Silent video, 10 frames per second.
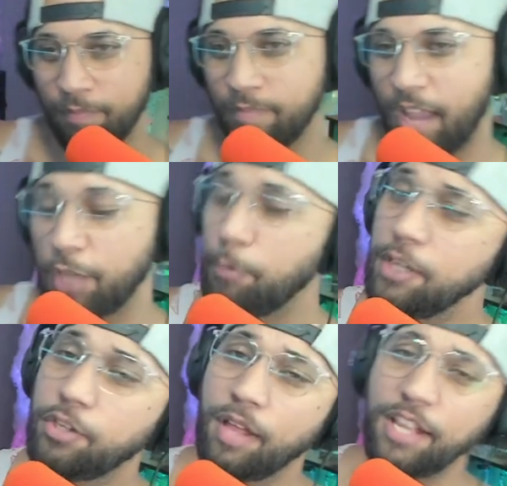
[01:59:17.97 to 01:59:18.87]
That's pretty.
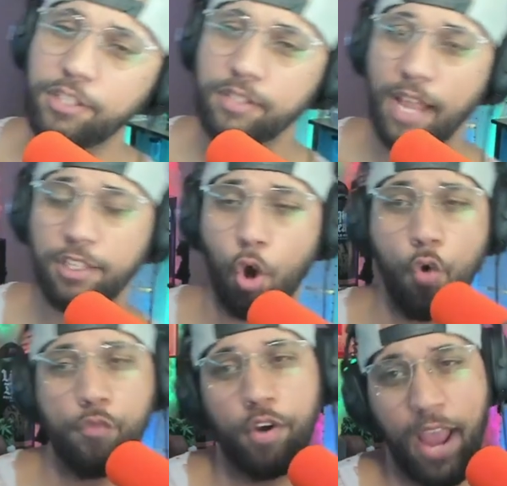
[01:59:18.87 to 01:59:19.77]
tall. that's that's
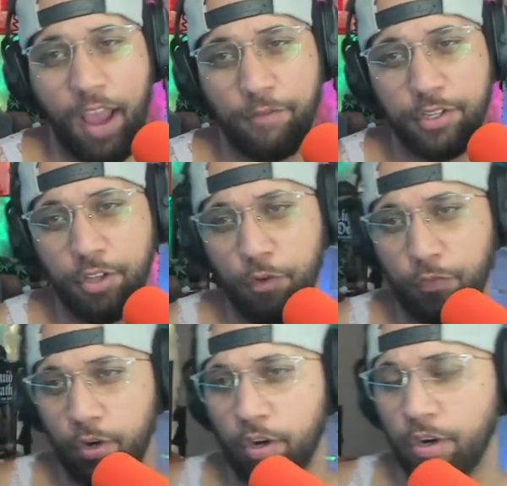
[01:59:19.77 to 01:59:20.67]
over average though
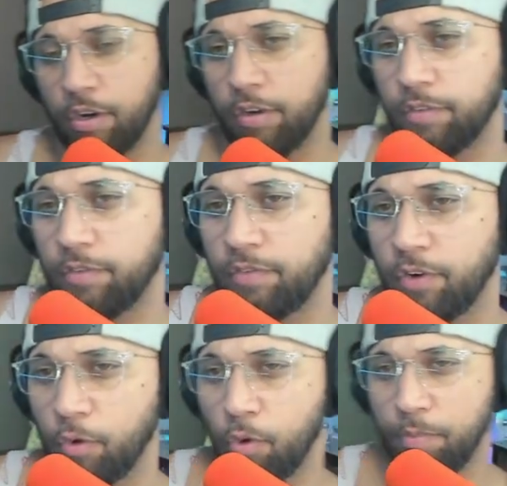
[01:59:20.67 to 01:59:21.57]
for for
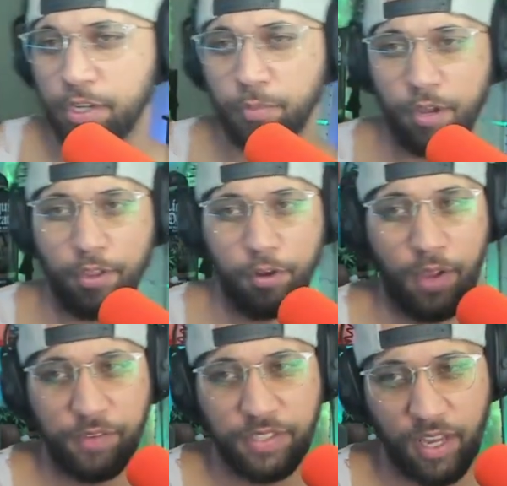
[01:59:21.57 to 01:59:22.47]
a woman as well though.
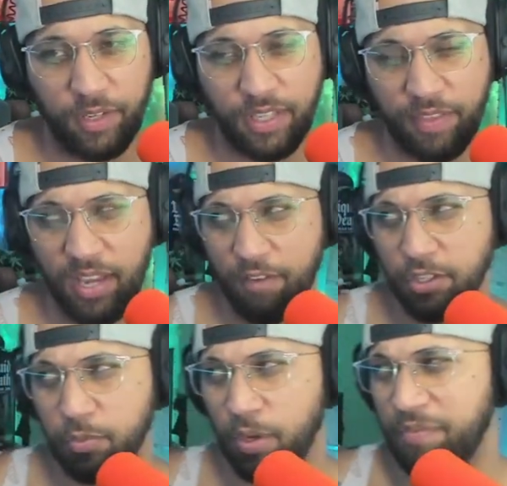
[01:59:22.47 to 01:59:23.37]
Five seven because I think average
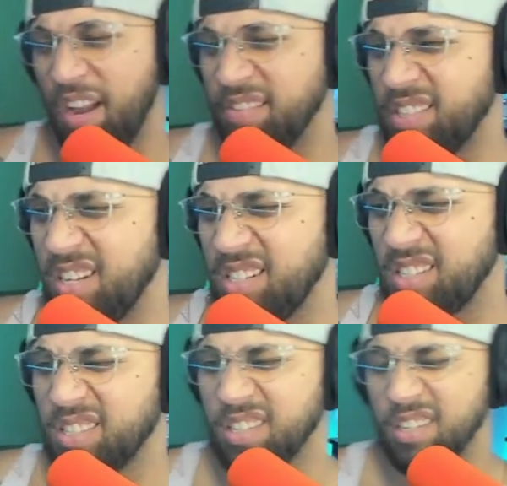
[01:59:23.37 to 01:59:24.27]
is what five
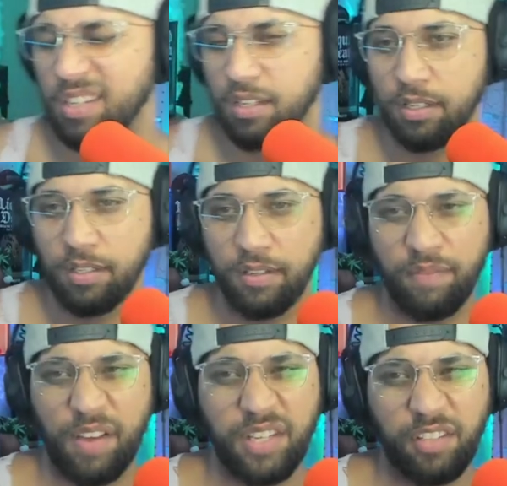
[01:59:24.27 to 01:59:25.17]
six,
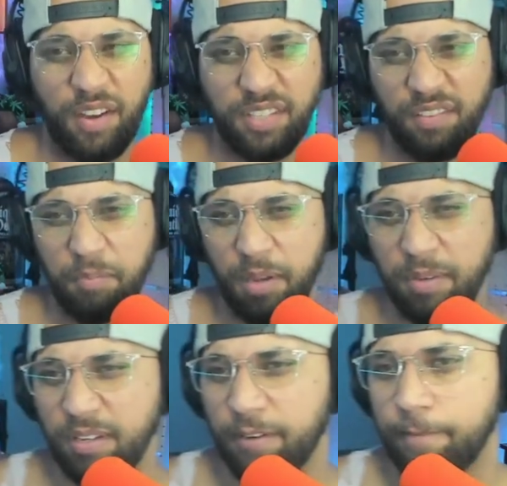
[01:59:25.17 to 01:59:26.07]
five six, five seven
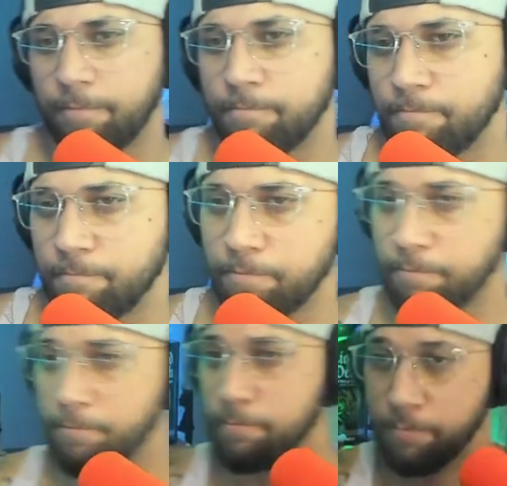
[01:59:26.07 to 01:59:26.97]
maybe.
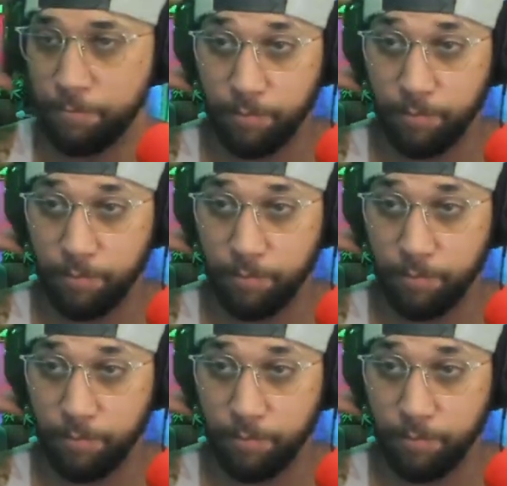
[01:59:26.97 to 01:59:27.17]
Hello.